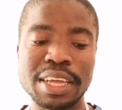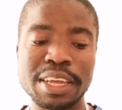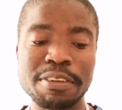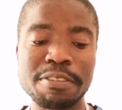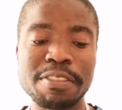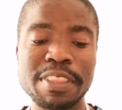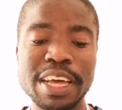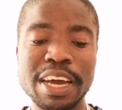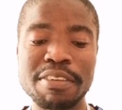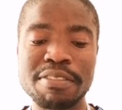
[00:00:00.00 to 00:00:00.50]

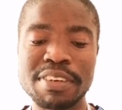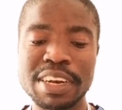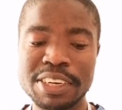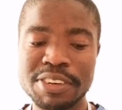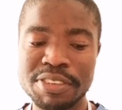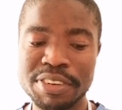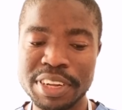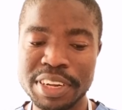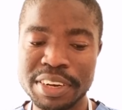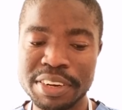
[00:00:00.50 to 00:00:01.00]
If they have
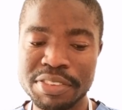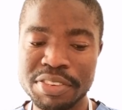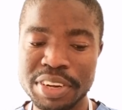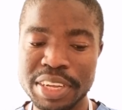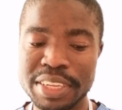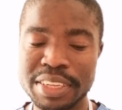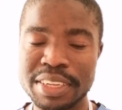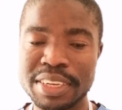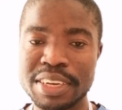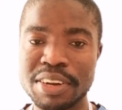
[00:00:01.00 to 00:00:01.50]
little
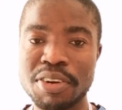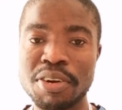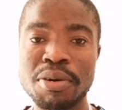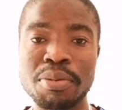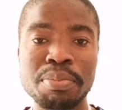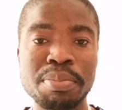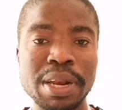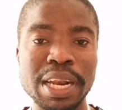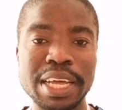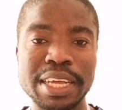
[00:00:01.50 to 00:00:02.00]
interest
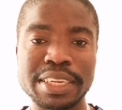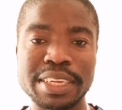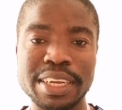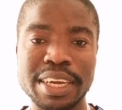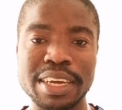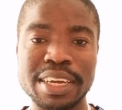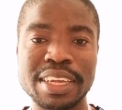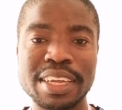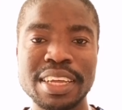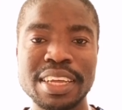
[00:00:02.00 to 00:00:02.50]
or
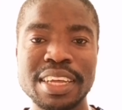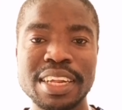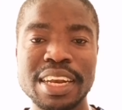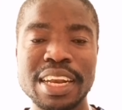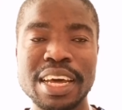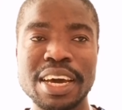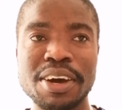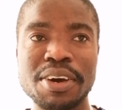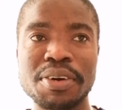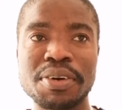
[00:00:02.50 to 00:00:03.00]
pleasure,
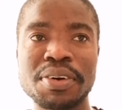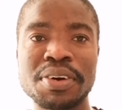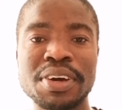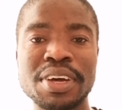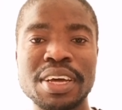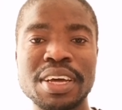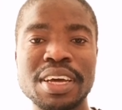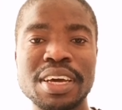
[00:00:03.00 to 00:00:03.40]
now